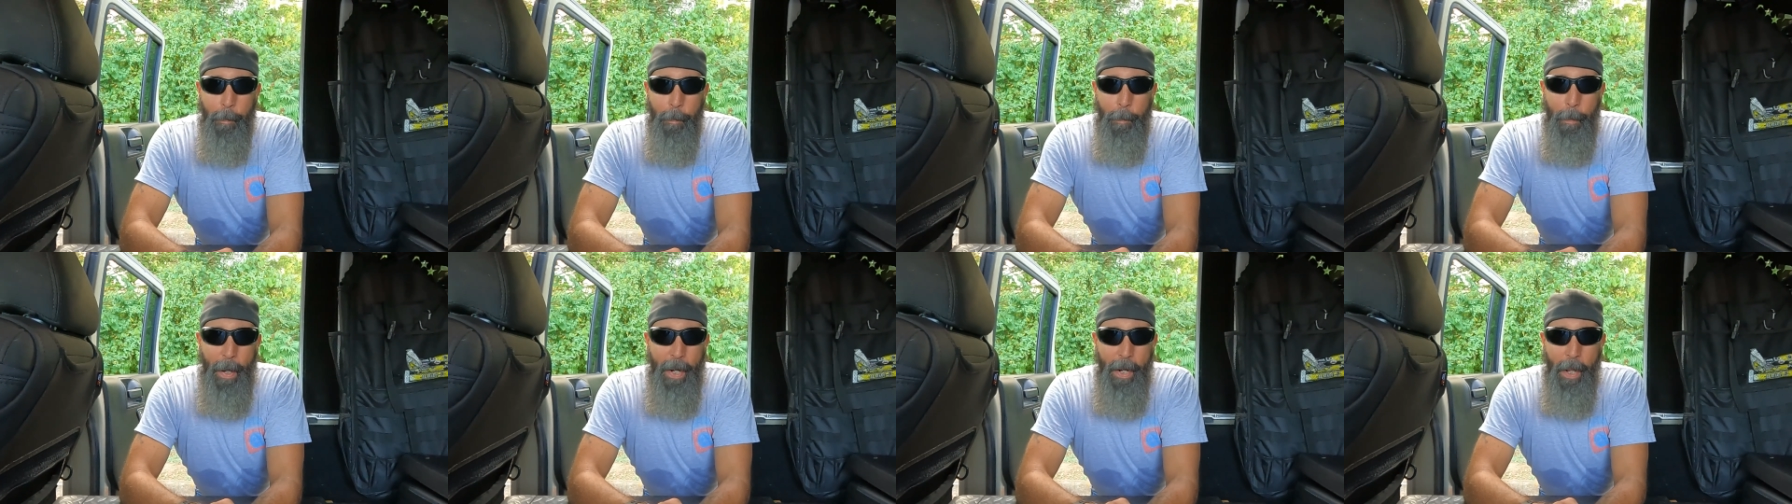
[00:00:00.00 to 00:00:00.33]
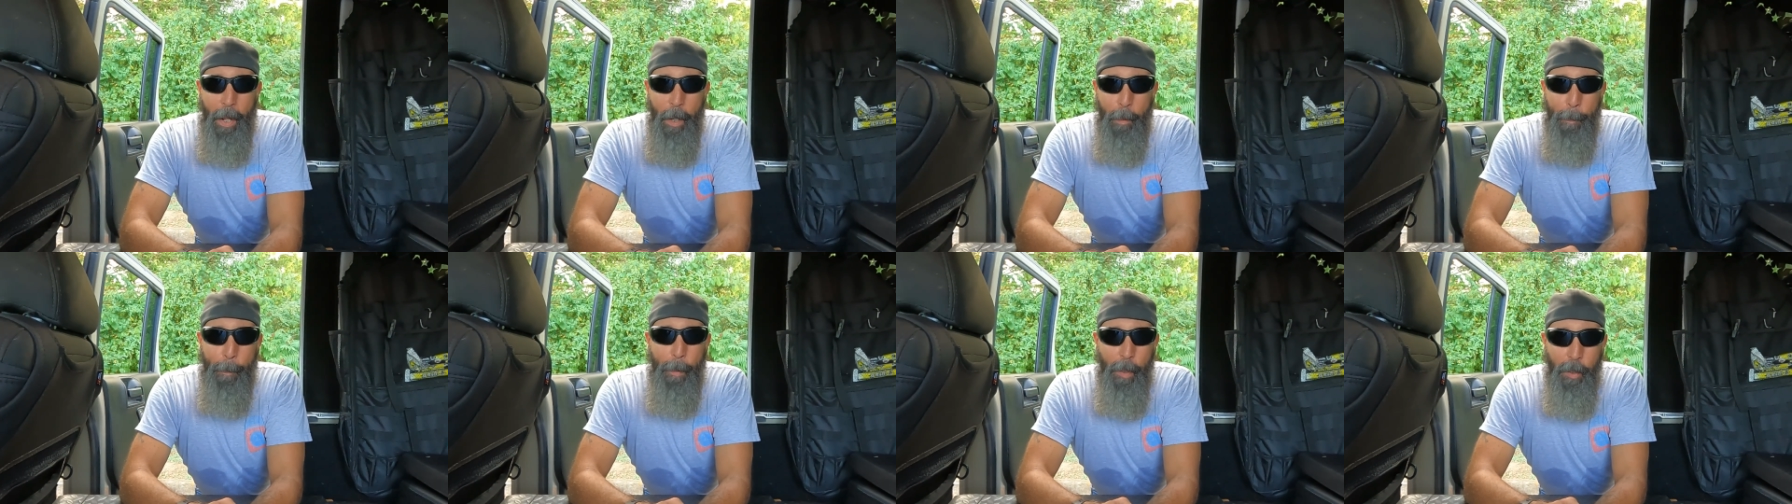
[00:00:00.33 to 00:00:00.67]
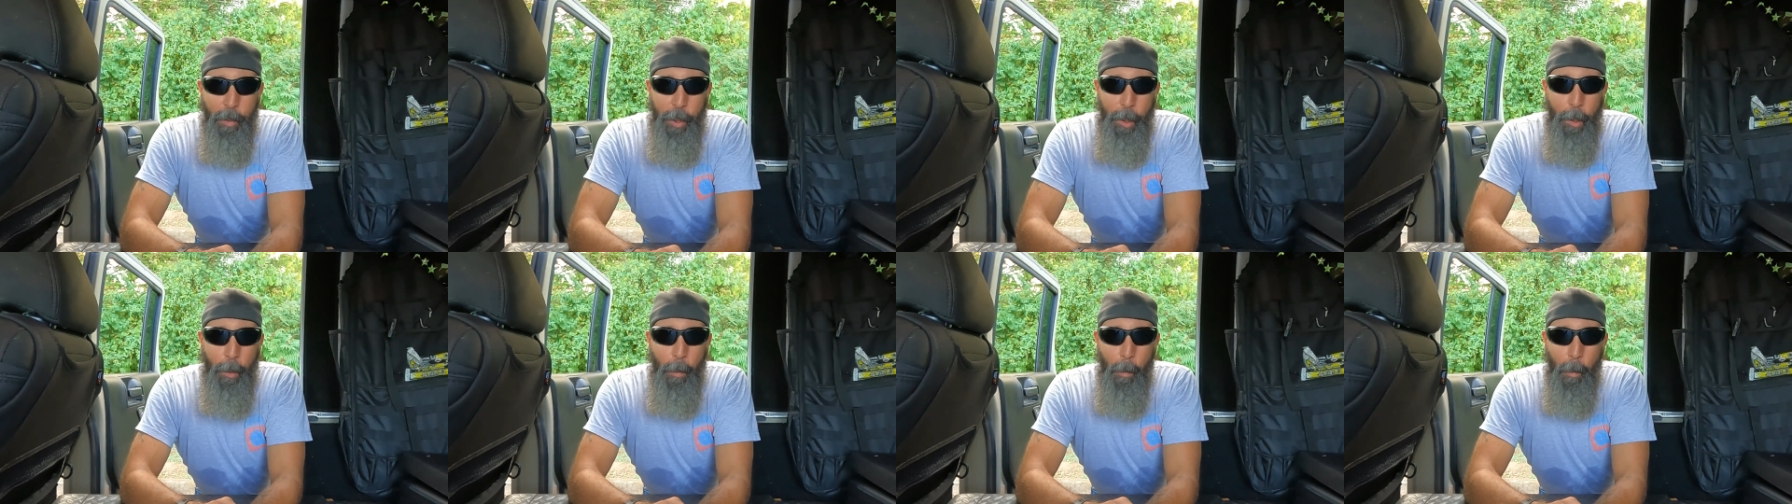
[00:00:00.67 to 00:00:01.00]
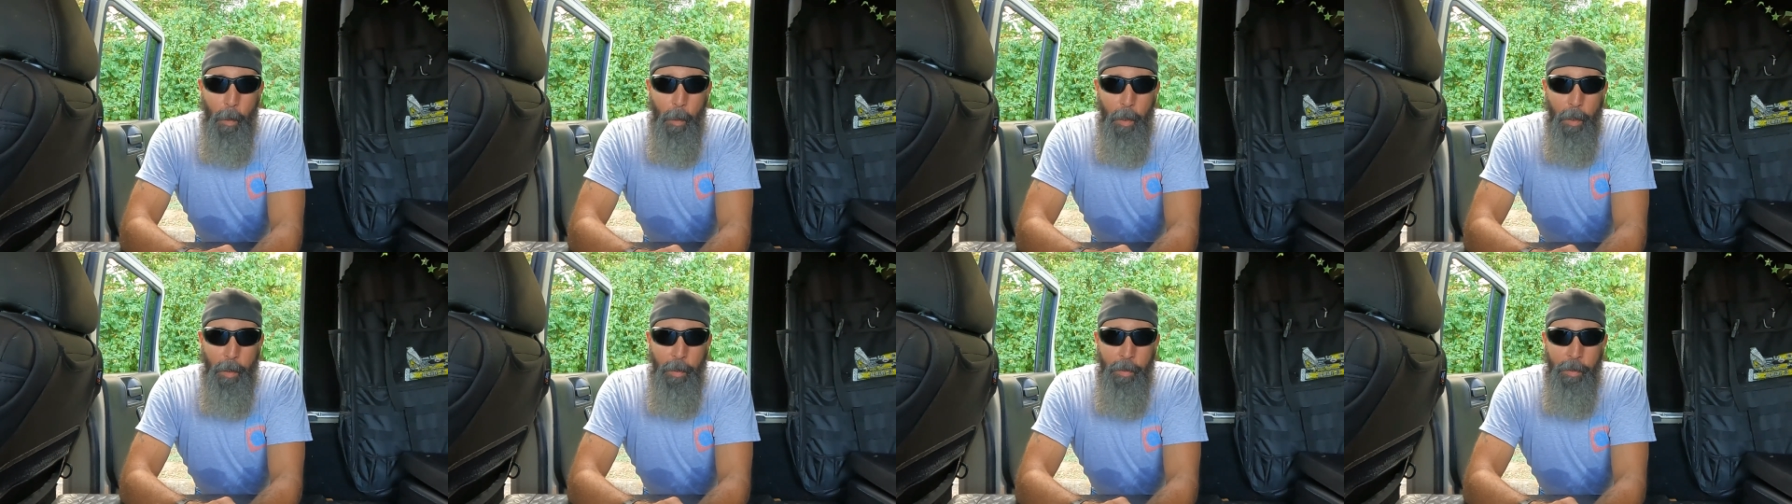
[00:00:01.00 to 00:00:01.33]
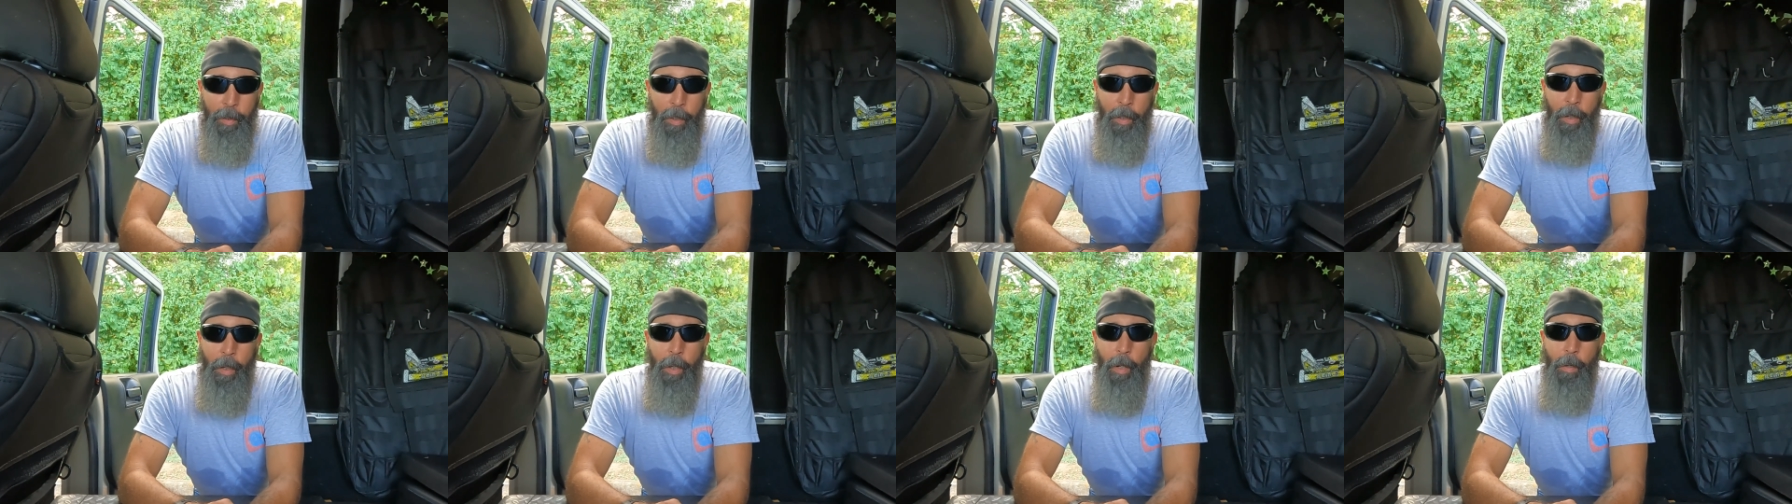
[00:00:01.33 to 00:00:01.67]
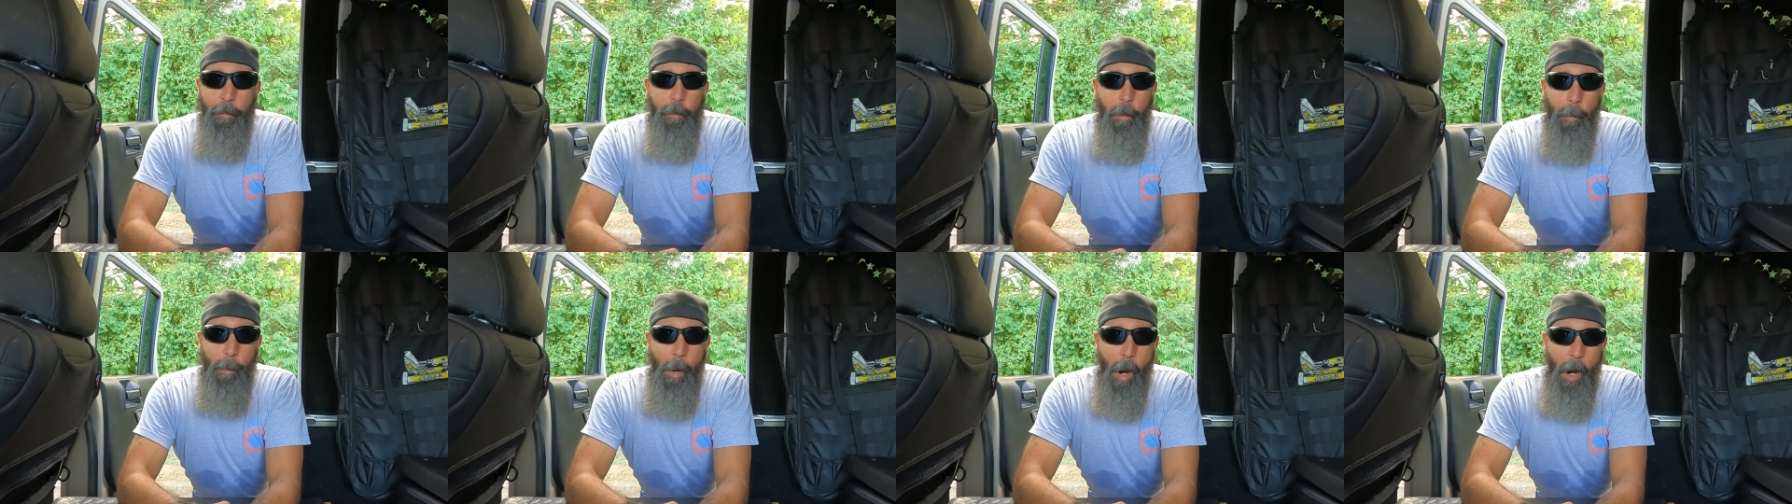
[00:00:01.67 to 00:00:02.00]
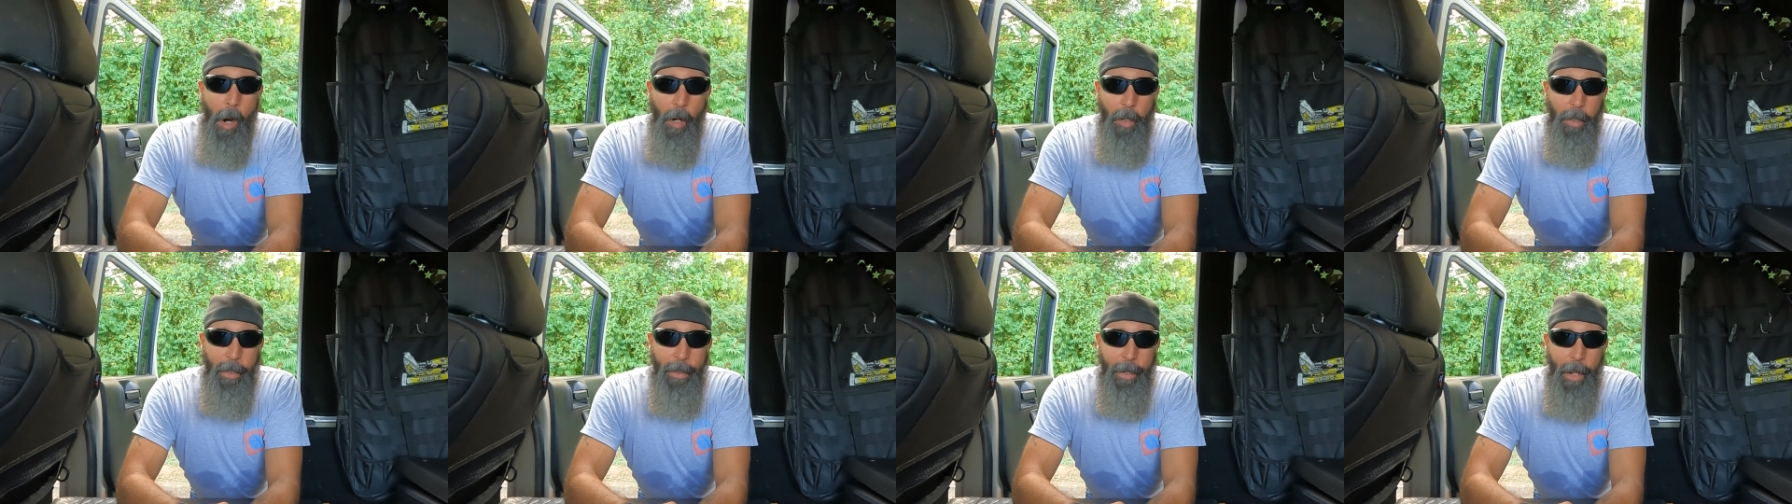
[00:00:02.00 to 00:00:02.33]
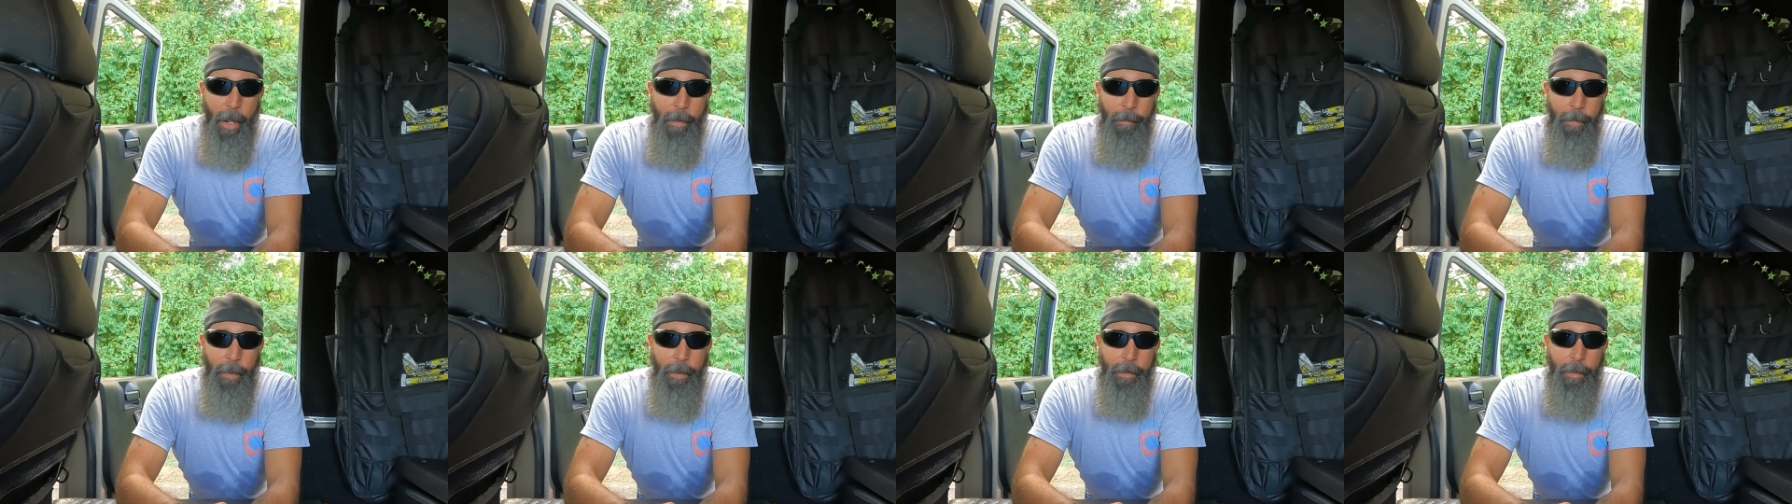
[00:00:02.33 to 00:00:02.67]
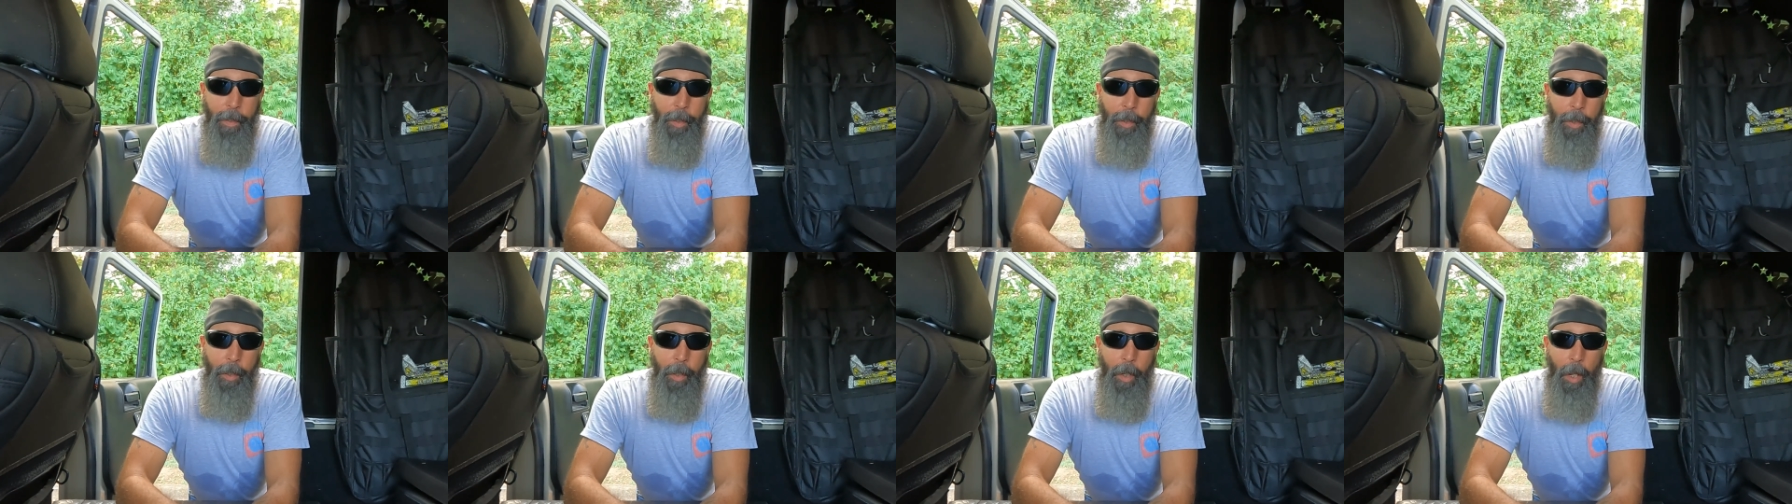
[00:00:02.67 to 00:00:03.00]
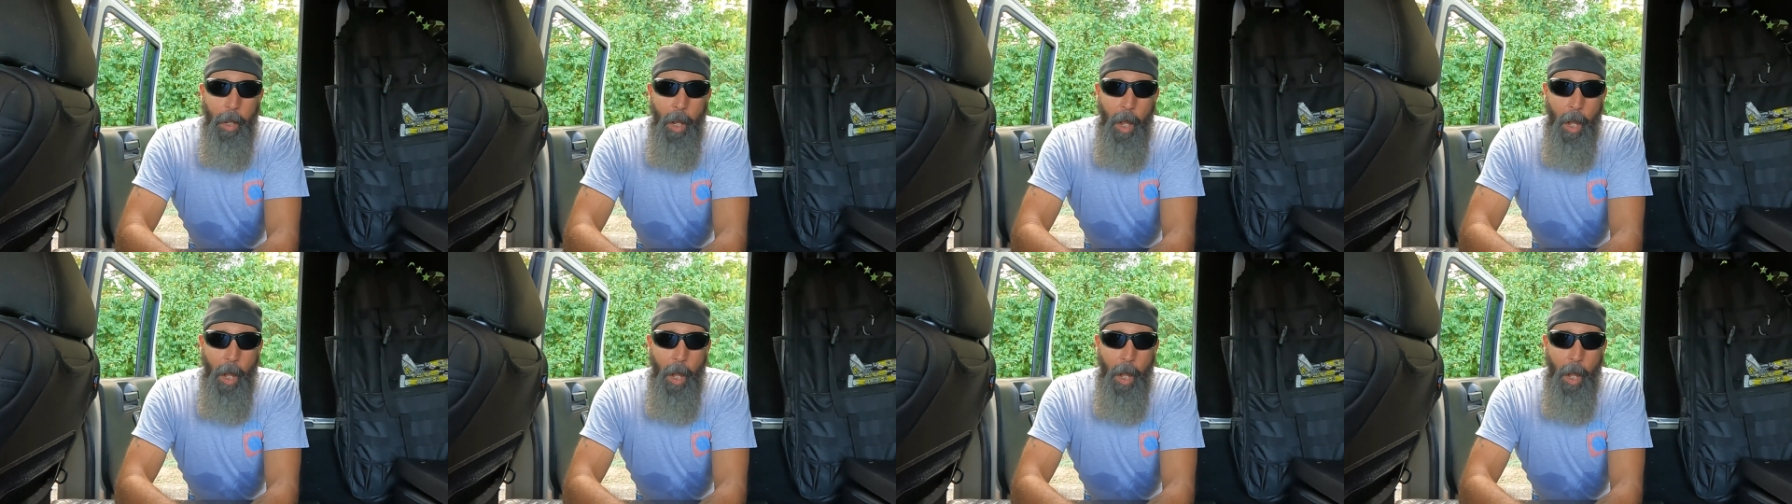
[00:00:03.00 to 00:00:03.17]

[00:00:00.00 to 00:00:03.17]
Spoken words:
made out of bungee cords from Harley Davidson.